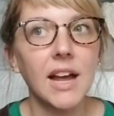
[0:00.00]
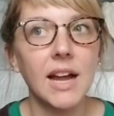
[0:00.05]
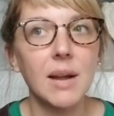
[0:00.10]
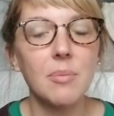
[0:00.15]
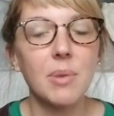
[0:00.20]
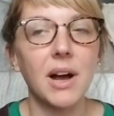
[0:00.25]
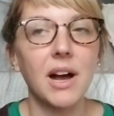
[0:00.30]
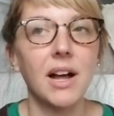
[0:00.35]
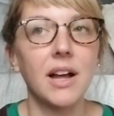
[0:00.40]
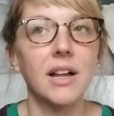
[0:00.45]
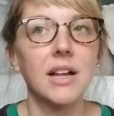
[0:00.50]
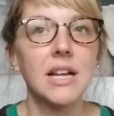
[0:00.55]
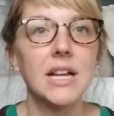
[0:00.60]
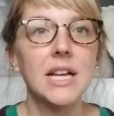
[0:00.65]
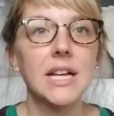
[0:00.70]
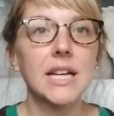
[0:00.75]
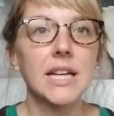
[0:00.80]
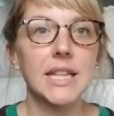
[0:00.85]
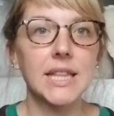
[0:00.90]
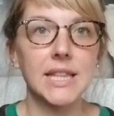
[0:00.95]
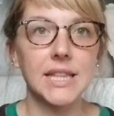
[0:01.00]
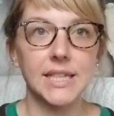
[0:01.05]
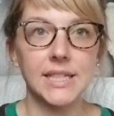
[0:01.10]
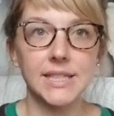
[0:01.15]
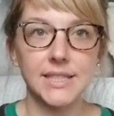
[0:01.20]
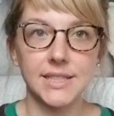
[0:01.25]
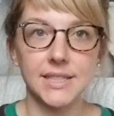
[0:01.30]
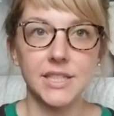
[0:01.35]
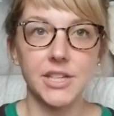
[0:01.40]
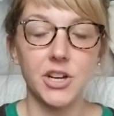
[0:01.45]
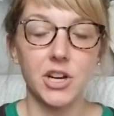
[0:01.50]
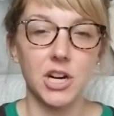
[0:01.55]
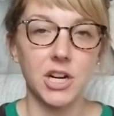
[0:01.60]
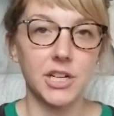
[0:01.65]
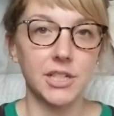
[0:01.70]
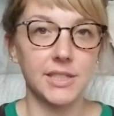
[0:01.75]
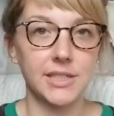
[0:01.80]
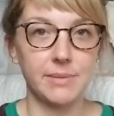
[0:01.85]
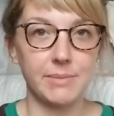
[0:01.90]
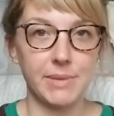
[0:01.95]
I bought this
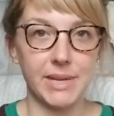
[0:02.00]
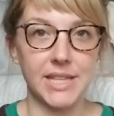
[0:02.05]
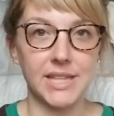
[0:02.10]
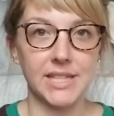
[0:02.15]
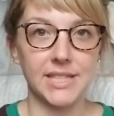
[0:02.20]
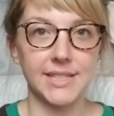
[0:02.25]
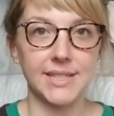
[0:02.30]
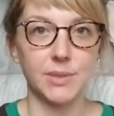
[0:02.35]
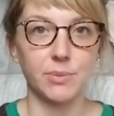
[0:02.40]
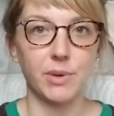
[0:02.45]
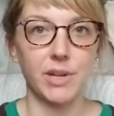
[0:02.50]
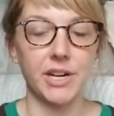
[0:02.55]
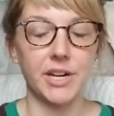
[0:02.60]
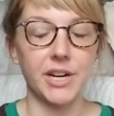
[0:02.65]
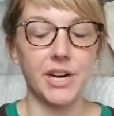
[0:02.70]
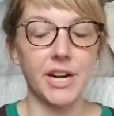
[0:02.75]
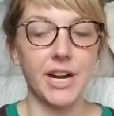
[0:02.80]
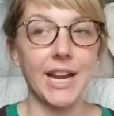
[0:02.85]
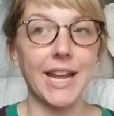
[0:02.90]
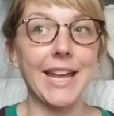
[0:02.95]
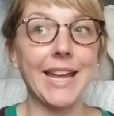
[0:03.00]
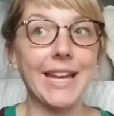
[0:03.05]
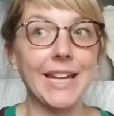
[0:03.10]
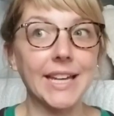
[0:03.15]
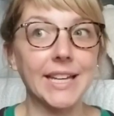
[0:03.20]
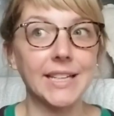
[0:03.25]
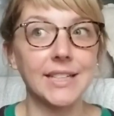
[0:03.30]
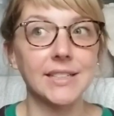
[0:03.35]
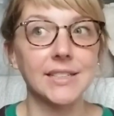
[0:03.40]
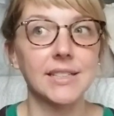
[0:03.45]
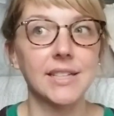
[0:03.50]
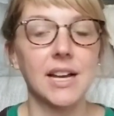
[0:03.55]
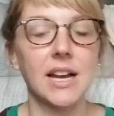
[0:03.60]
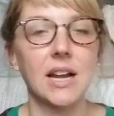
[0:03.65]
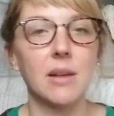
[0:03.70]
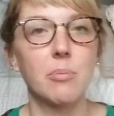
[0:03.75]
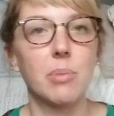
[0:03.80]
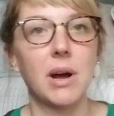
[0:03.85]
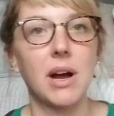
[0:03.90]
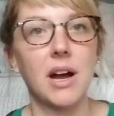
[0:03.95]
yarn to make this sweater, and
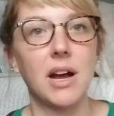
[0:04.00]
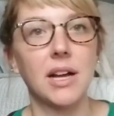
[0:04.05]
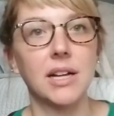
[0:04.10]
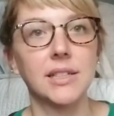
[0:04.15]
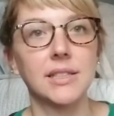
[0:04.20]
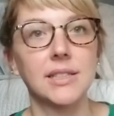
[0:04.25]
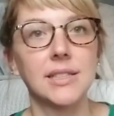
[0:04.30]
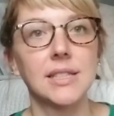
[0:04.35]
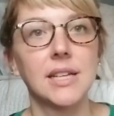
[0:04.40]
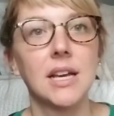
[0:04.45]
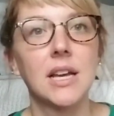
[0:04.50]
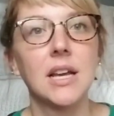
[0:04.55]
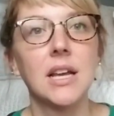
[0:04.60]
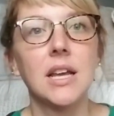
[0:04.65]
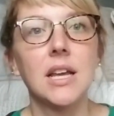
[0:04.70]
I bought